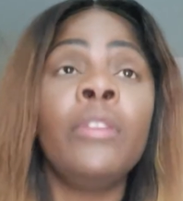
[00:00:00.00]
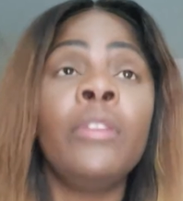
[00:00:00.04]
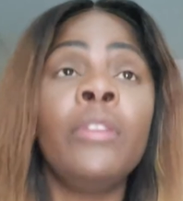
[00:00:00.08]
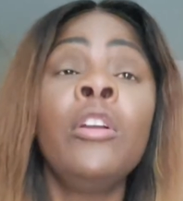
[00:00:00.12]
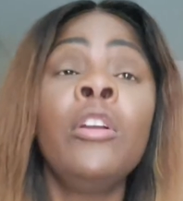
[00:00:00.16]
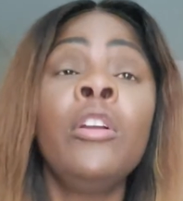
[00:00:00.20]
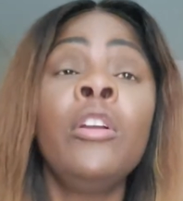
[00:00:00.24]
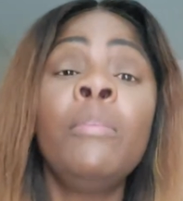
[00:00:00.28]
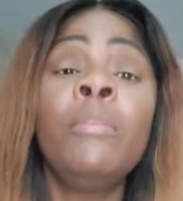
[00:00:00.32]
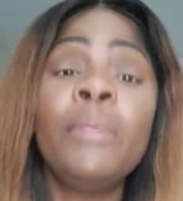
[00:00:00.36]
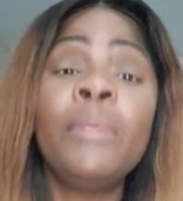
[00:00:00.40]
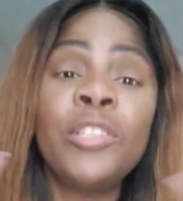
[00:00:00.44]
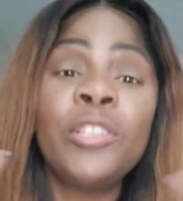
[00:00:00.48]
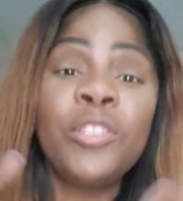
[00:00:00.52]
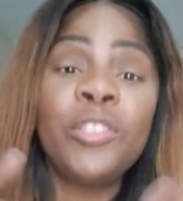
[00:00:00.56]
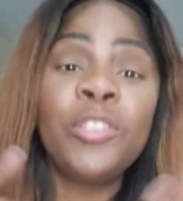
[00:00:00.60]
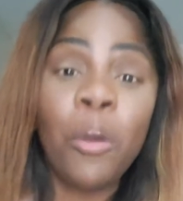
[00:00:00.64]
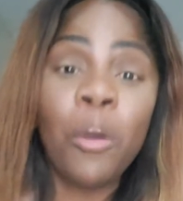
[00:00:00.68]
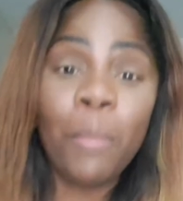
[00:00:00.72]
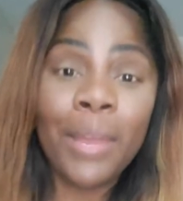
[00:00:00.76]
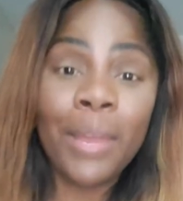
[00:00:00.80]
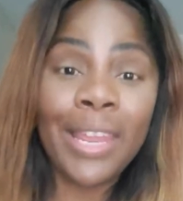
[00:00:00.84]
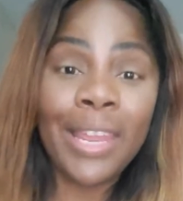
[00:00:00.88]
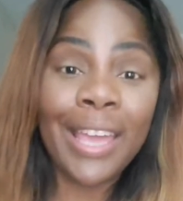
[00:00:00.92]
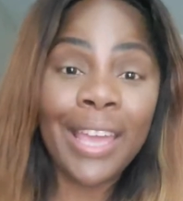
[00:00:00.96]
There have been so
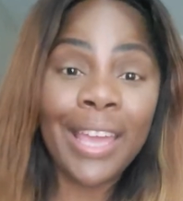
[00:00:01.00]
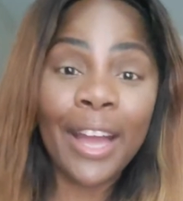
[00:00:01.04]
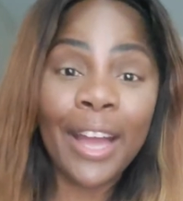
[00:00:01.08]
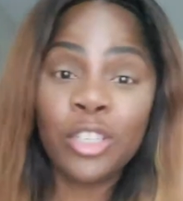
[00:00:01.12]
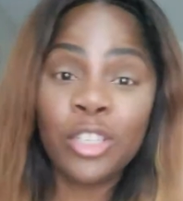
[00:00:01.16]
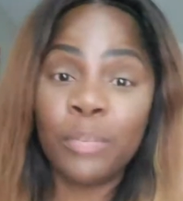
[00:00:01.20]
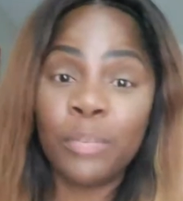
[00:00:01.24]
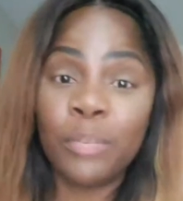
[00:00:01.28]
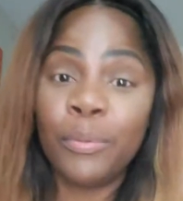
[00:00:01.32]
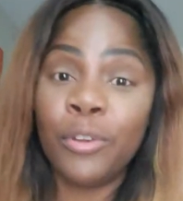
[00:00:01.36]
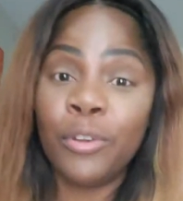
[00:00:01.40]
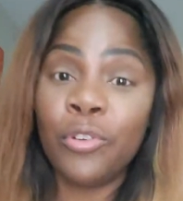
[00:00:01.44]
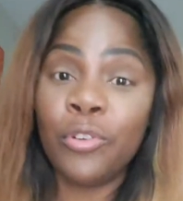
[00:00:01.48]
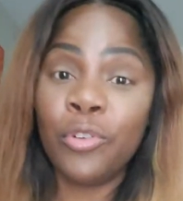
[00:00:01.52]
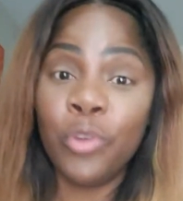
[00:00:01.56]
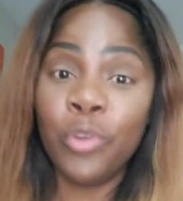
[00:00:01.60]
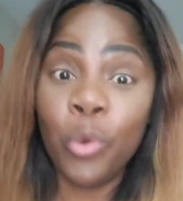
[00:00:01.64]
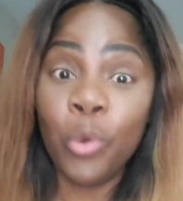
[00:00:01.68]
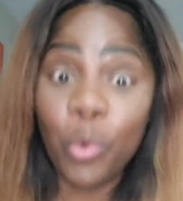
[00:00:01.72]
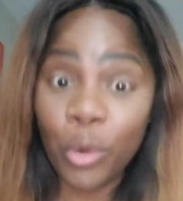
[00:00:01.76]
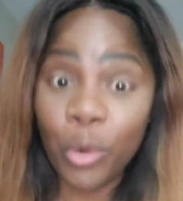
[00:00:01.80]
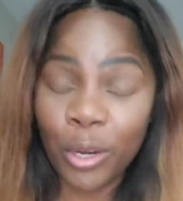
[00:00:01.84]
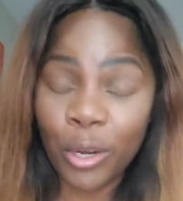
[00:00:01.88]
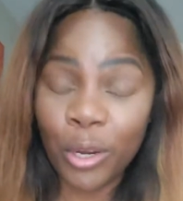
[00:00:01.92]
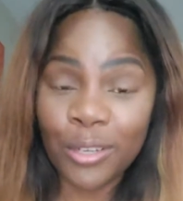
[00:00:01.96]
many
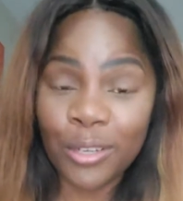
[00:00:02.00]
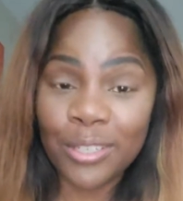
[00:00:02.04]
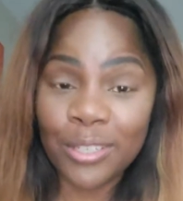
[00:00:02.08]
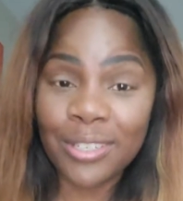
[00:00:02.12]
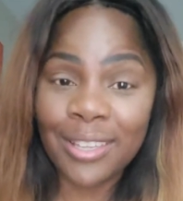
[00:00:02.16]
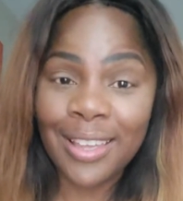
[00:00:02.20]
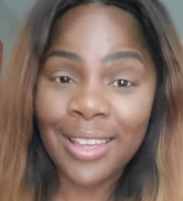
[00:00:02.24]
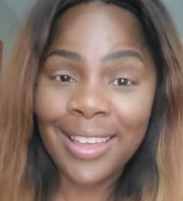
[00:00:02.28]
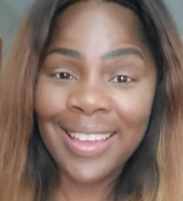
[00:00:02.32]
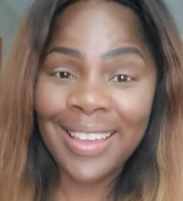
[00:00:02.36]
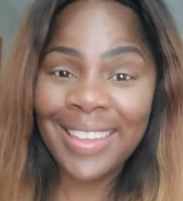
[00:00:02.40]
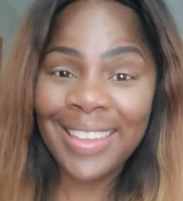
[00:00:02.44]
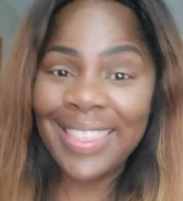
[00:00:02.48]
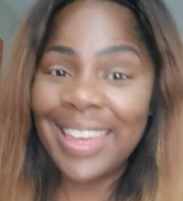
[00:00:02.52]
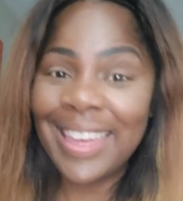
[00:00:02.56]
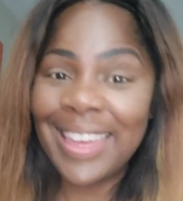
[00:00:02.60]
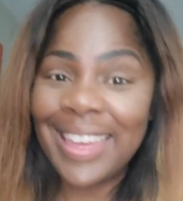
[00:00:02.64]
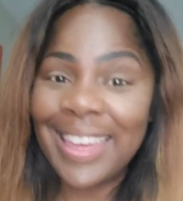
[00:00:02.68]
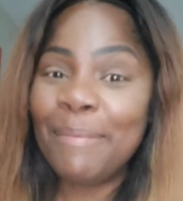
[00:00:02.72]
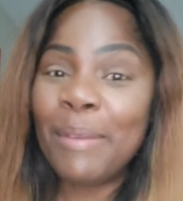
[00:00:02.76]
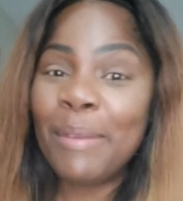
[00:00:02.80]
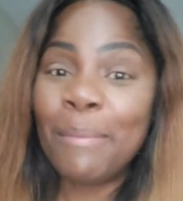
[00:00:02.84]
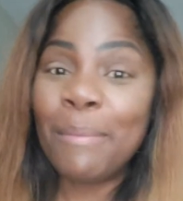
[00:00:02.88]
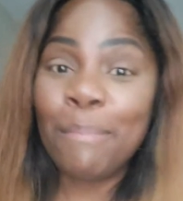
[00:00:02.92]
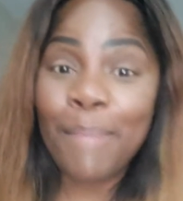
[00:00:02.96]
entrepreneurs that
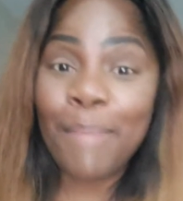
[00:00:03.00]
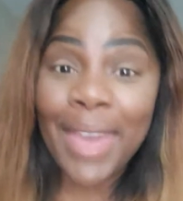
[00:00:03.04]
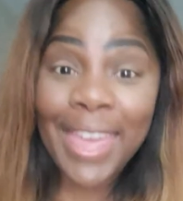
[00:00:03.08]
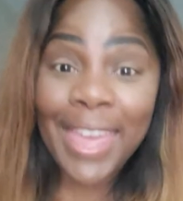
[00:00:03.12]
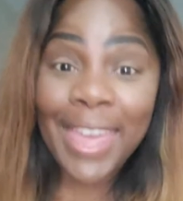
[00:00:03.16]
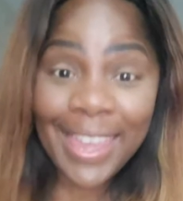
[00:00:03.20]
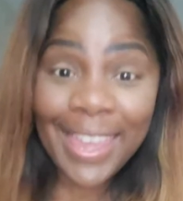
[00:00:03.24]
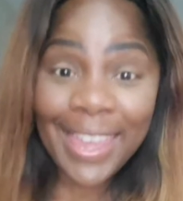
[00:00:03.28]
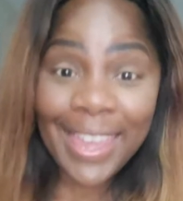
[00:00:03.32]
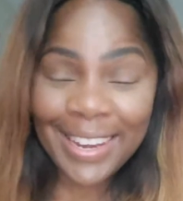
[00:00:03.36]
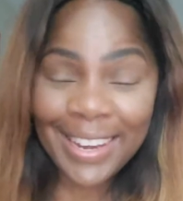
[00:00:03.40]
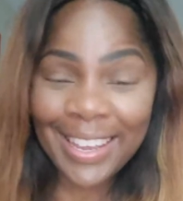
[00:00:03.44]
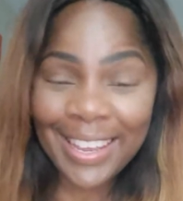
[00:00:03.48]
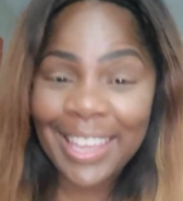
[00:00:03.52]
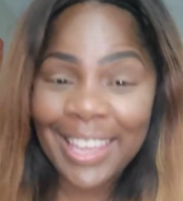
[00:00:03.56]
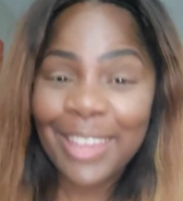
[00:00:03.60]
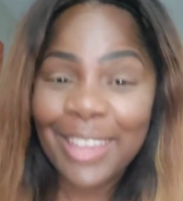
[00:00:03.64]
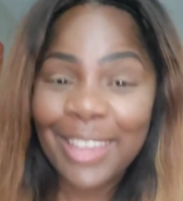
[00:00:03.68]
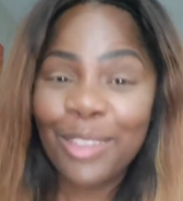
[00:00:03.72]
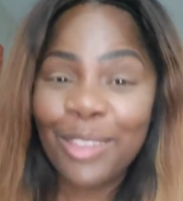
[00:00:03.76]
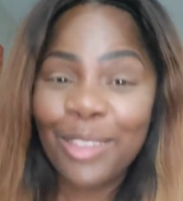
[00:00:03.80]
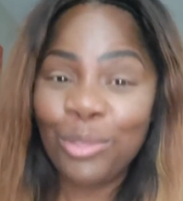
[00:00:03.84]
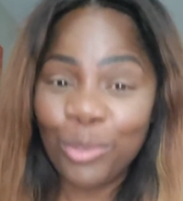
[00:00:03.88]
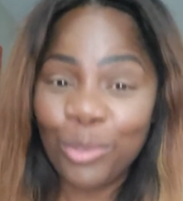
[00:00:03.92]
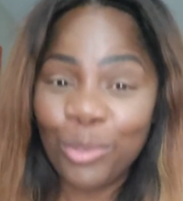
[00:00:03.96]
have been made
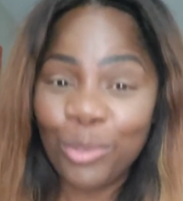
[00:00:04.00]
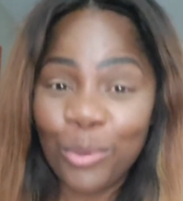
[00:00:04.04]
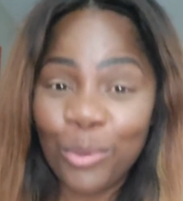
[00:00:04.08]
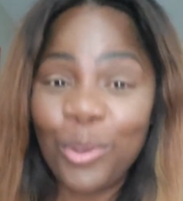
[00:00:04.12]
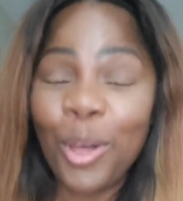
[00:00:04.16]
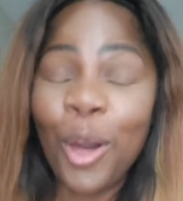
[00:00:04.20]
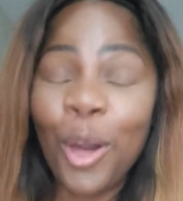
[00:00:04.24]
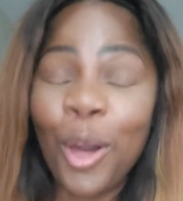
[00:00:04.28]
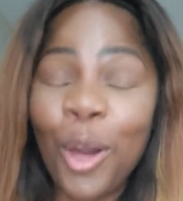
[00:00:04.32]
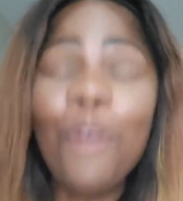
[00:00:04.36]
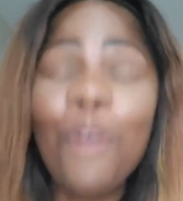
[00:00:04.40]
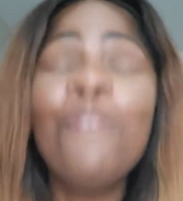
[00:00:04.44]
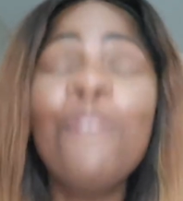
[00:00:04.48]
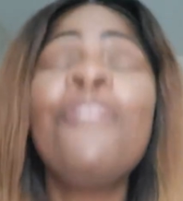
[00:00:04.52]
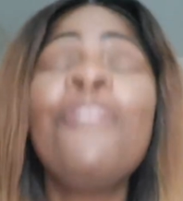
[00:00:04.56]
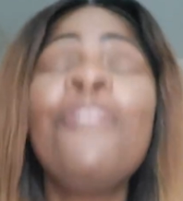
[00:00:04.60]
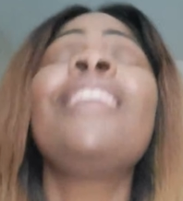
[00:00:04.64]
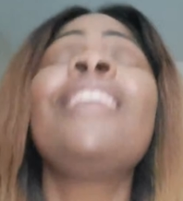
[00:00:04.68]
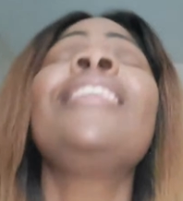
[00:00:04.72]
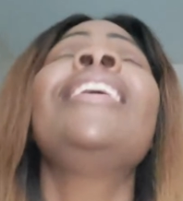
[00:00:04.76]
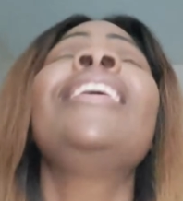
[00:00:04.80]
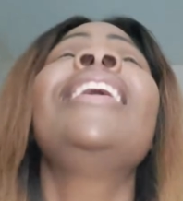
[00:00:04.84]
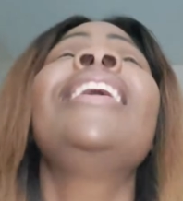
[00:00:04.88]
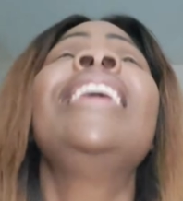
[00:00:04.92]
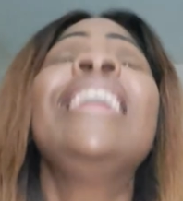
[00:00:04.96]
through
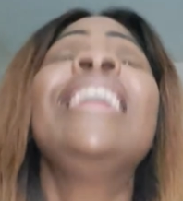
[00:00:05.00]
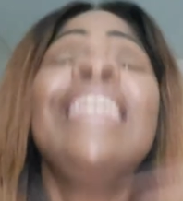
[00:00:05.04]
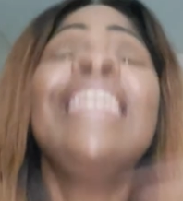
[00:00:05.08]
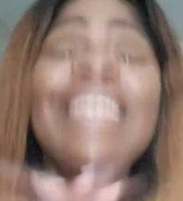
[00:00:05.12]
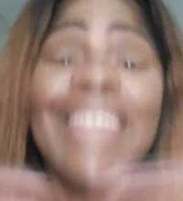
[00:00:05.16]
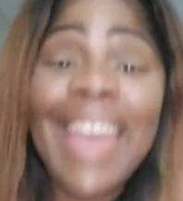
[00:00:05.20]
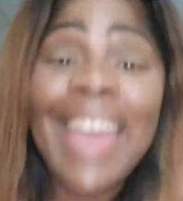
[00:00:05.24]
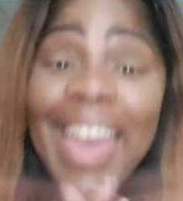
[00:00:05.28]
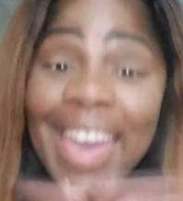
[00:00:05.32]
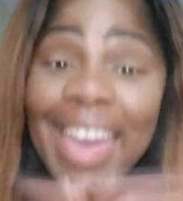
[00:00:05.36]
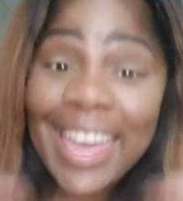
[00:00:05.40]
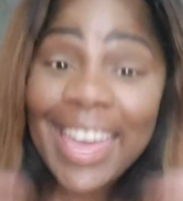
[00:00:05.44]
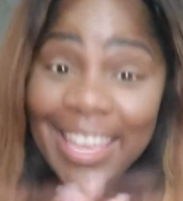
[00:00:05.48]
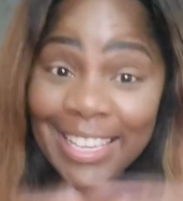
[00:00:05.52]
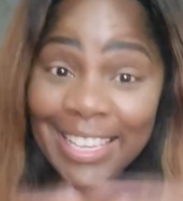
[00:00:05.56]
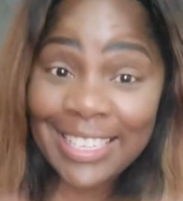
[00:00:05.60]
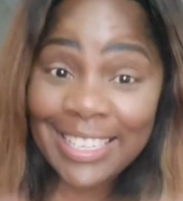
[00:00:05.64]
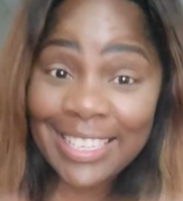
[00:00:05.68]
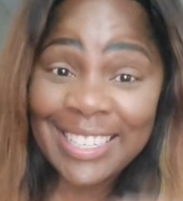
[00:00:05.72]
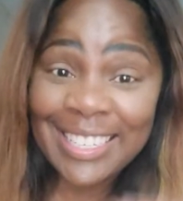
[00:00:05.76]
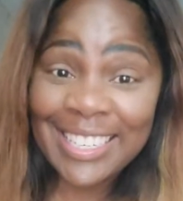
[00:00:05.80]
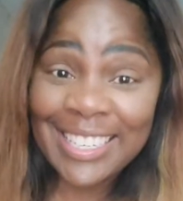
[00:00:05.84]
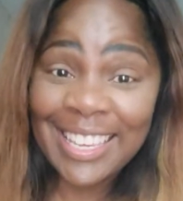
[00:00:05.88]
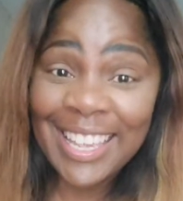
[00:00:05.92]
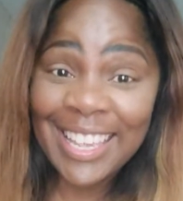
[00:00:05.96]
COVID.
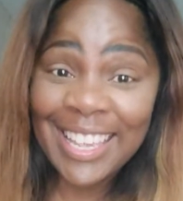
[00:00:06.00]
Yes,